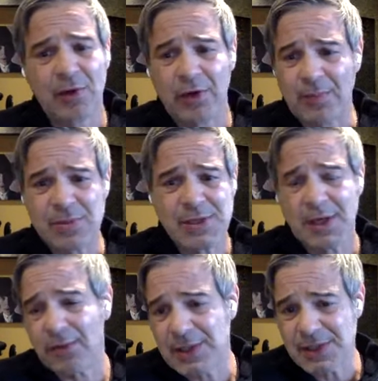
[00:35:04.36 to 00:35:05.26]

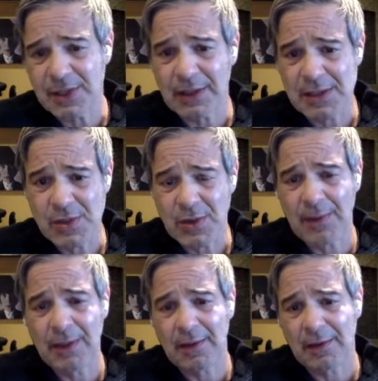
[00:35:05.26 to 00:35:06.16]
30% recently. So, I
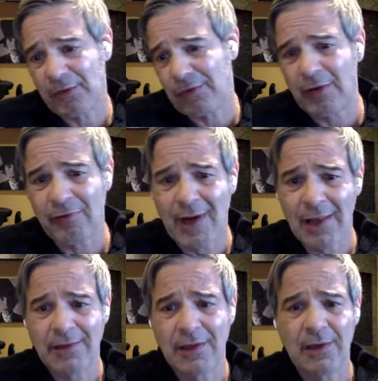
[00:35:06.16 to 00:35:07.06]
mean, there's still
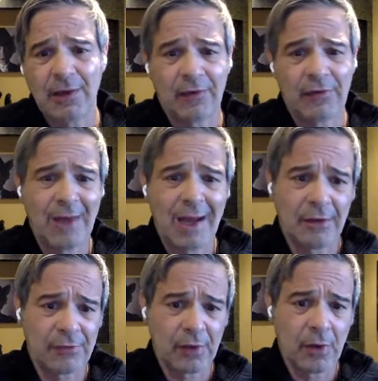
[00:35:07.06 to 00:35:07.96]
volatility. A stock
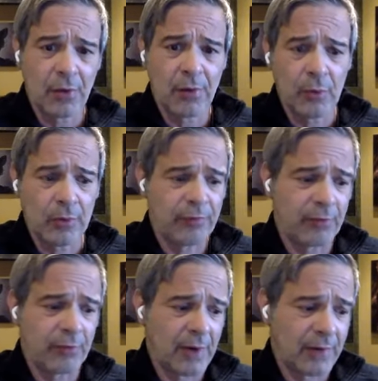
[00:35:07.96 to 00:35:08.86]
doesn't go to the moon
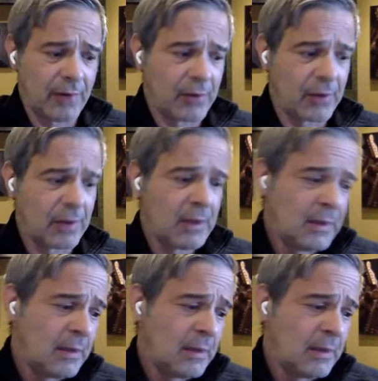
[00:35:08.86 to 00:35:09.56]
forever.